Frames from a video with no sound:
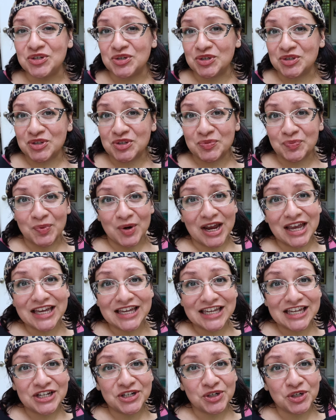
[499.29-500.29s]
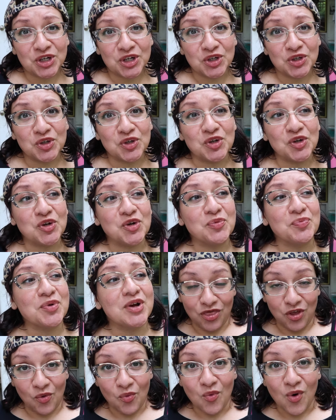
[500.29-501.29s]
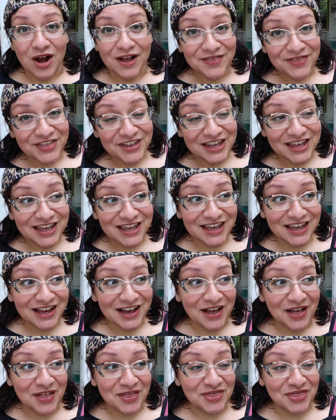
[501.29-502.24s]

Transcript: you can spray it in your coop. The one thing